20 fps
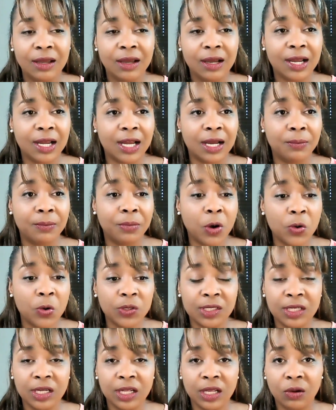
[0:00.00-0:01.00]
uh,
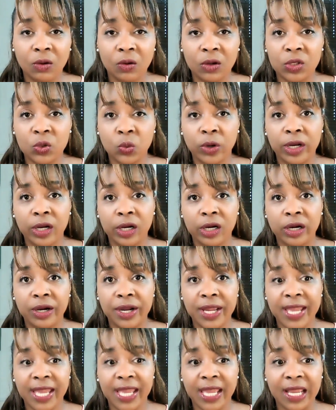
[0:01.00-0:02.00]
posted it on Twitter,
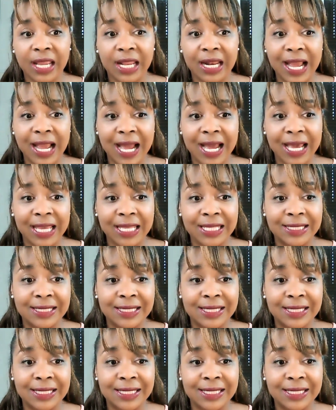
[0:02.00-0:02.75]
and I